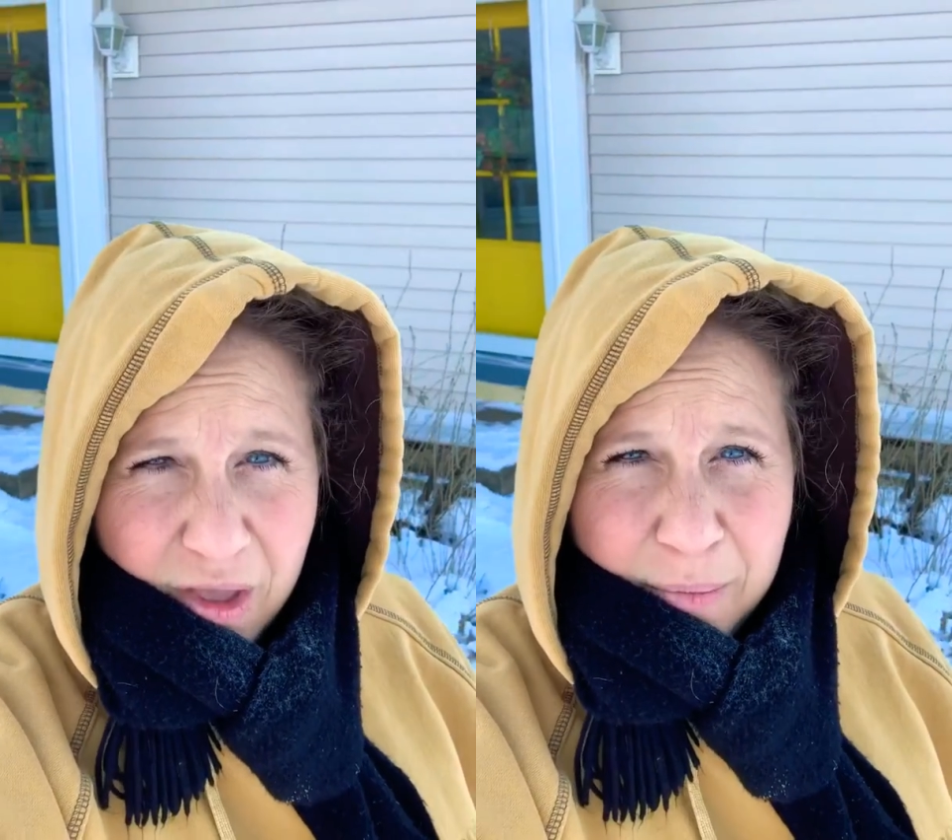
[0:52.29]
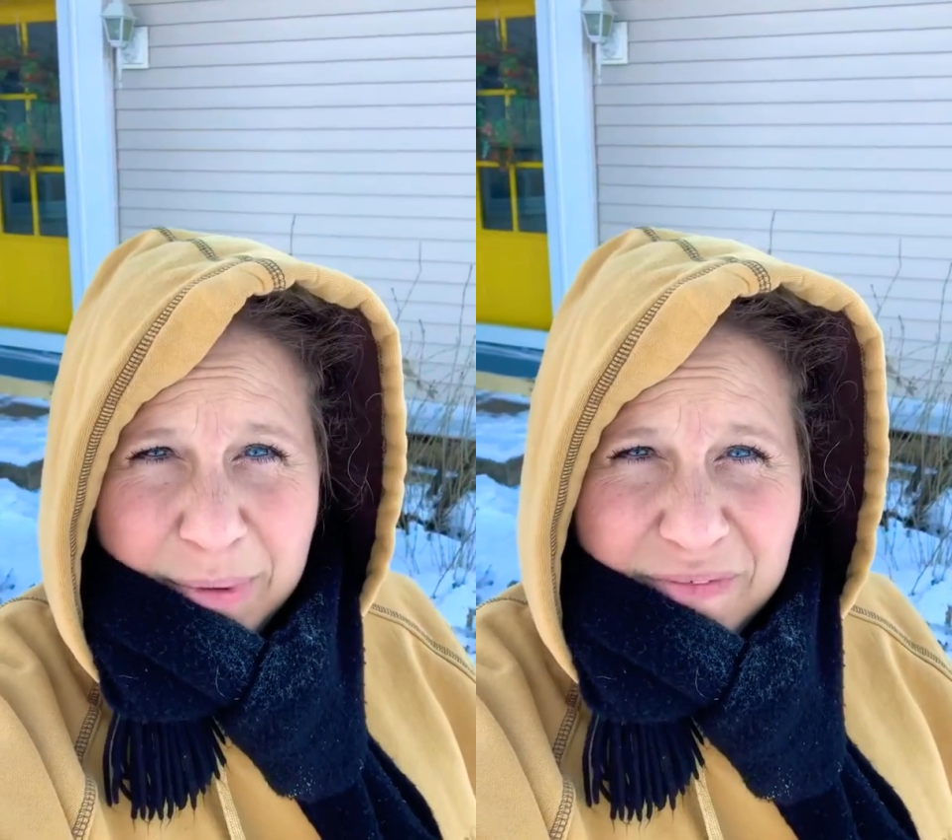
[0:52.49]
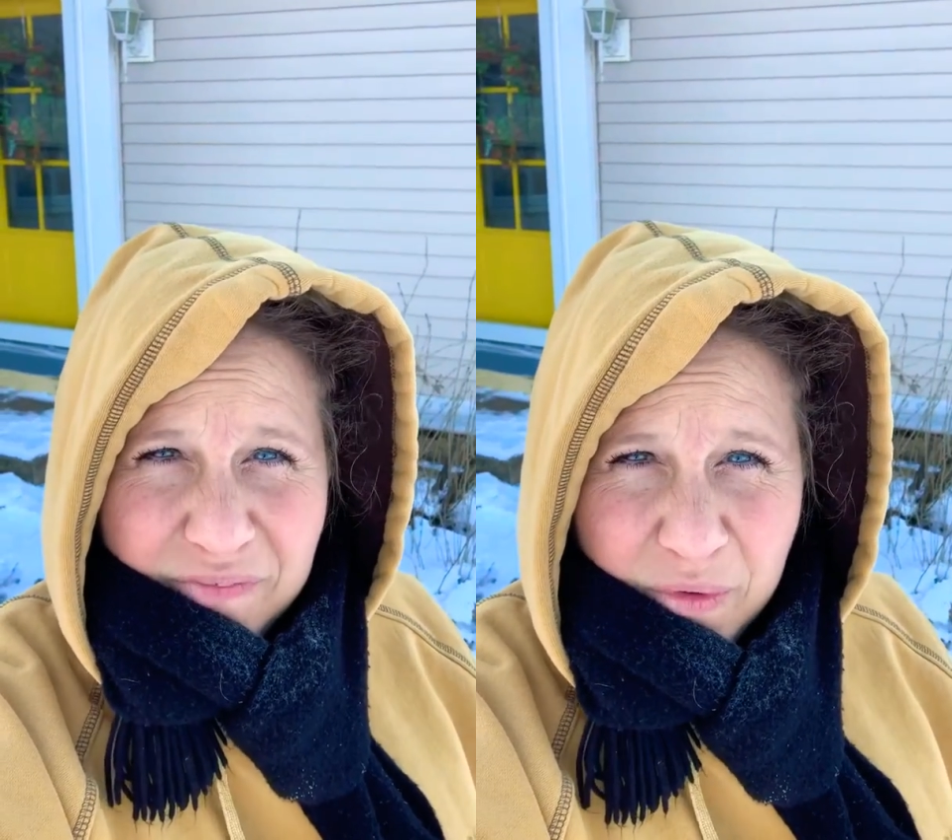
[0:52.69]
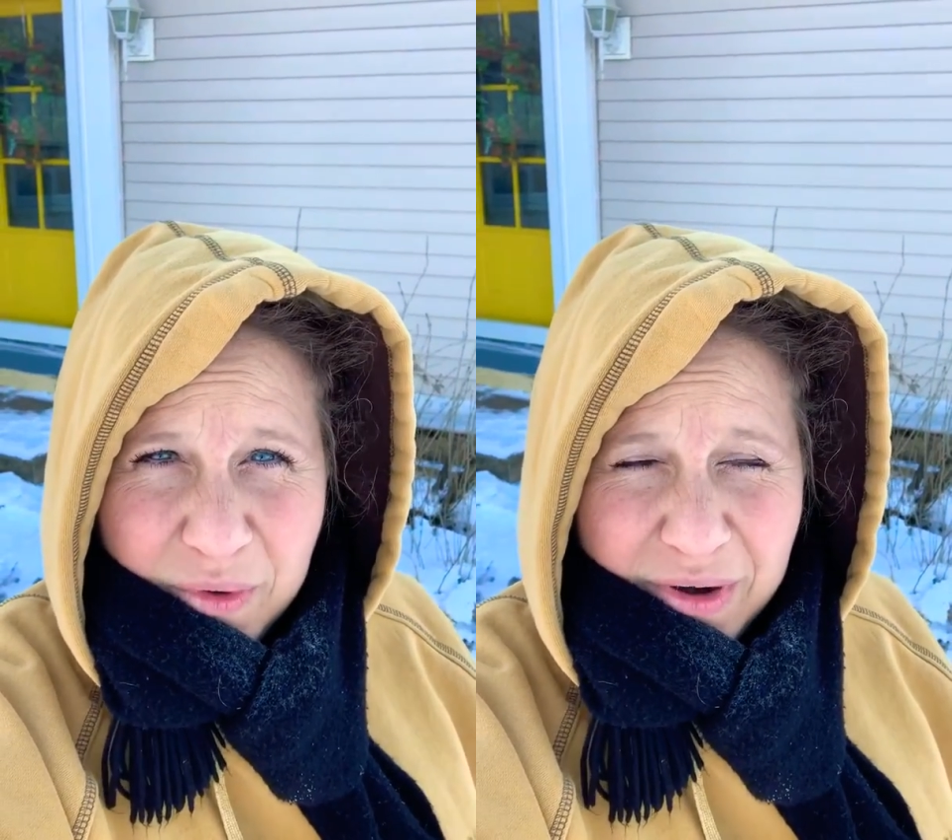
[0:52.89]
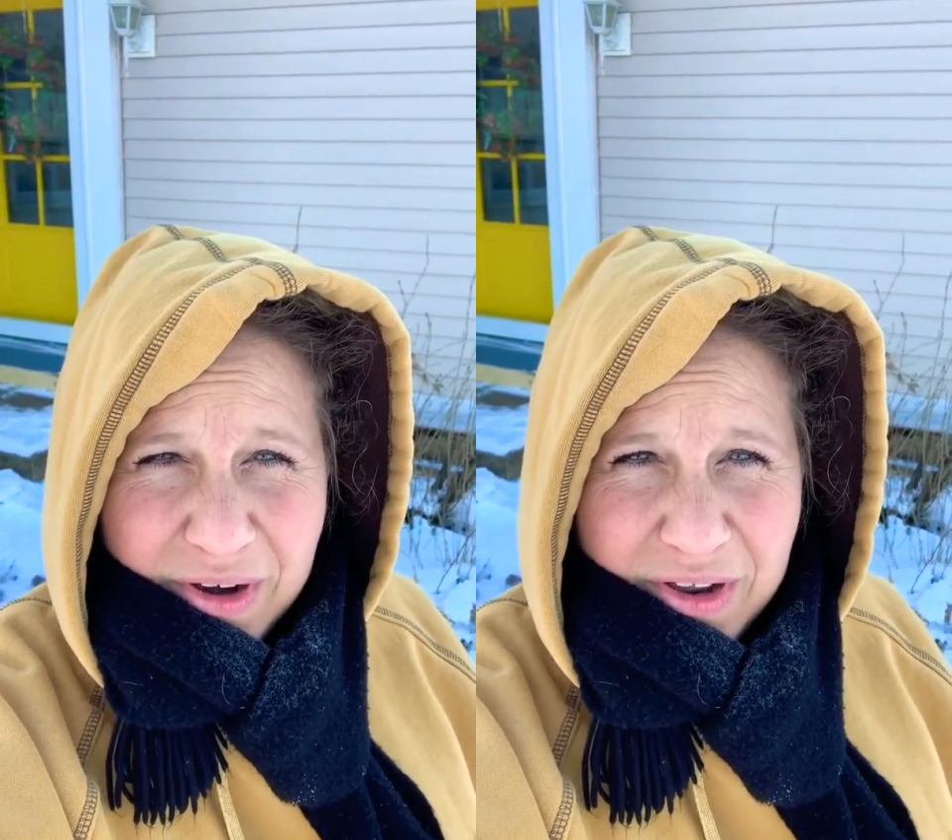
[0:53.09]

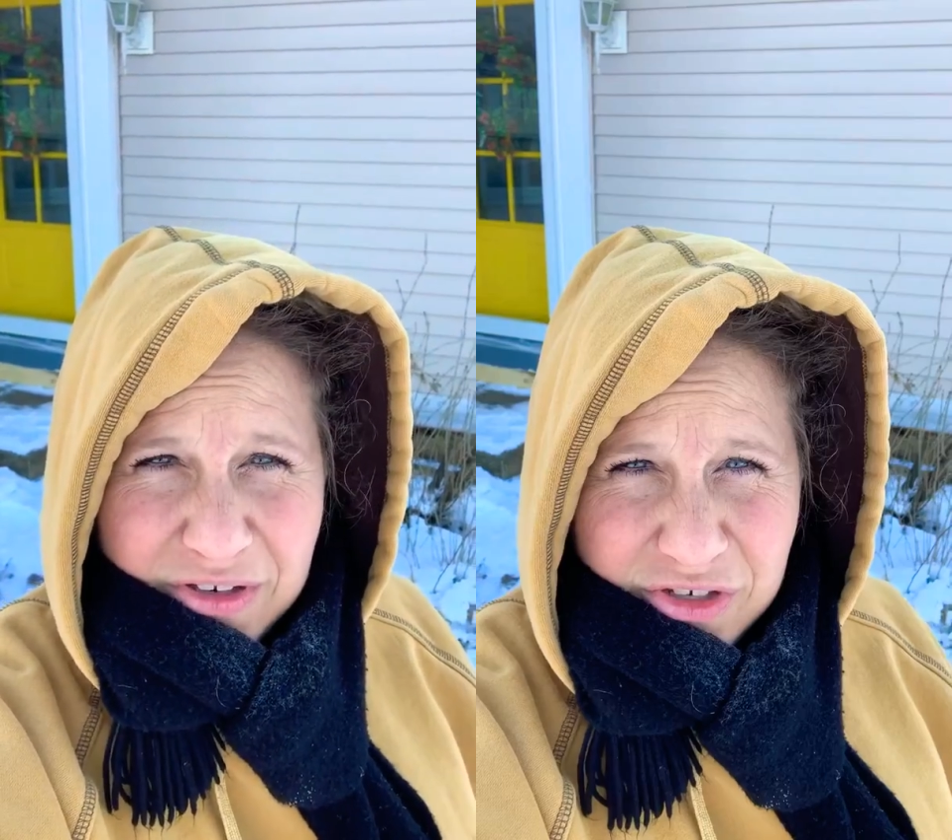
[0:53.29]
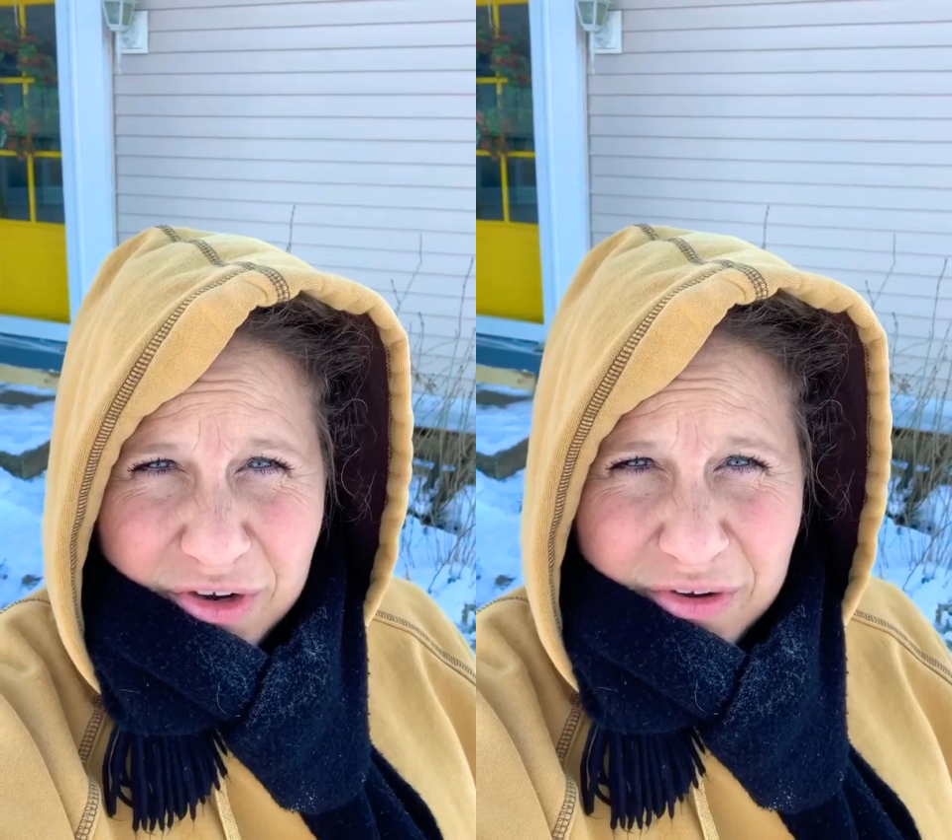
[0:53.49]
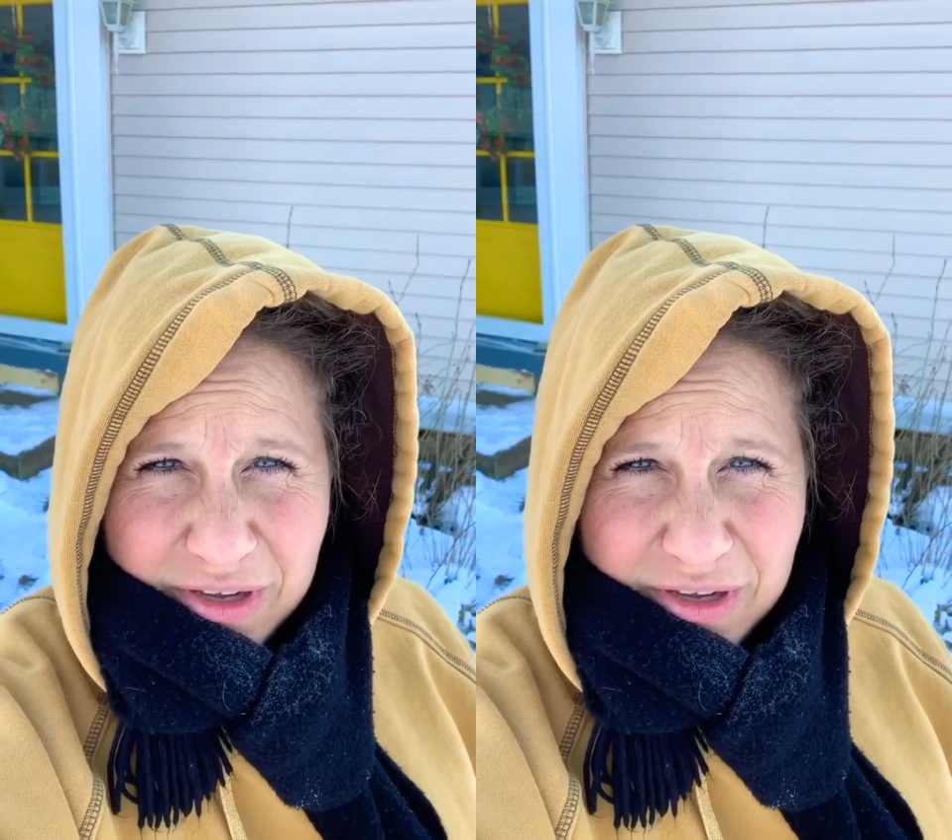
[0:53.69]
before Joe